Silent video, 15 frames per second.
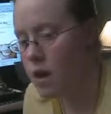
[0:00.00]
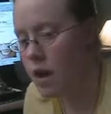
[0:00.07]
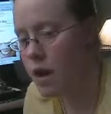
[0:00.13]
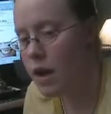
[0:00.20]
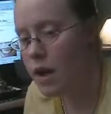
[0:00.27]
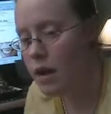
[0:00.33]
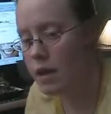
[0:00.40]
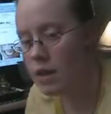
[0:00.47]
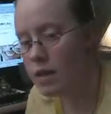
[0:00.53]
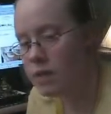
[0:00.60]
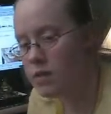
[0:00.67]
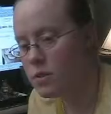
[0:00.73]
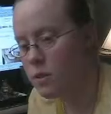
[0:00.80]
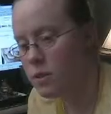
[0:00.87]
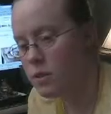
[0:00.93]
And
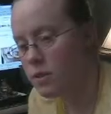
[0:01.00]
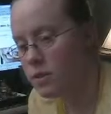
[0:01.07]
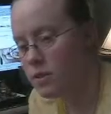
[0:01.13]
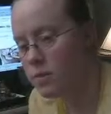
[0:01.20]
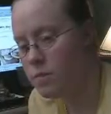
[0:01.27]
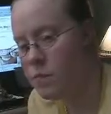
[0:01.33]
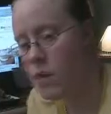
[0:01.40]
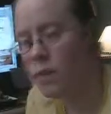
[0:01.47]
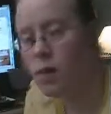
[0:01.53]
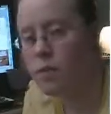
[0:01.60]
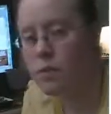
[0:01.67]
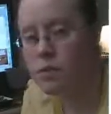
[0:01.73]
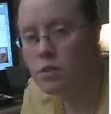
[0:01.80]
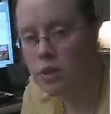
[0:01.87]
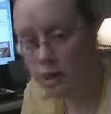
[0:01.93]
he's going to take
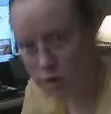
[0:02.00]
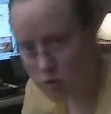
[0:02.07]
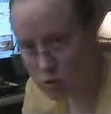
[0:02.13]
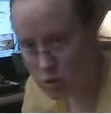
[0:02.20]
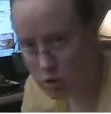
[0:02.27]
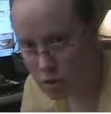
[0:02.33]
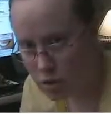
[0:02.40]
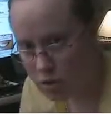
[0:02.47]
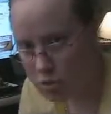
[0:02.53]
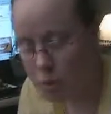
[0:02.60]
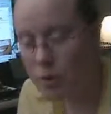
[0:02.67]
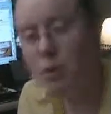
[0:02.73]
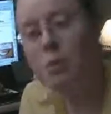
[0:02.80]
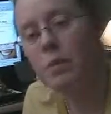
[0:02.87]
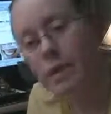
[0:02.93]
over his dad's job and
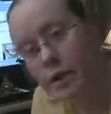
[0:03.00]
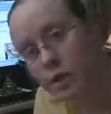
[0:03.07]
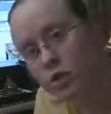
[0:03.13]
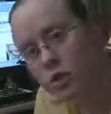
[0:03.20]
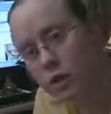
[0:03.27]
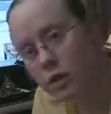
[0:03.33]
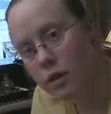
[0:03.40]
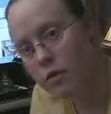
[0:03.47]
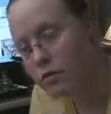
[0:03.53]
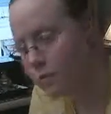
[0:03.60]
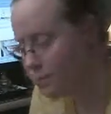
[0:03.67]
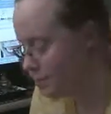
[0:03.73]
become the next sheriff.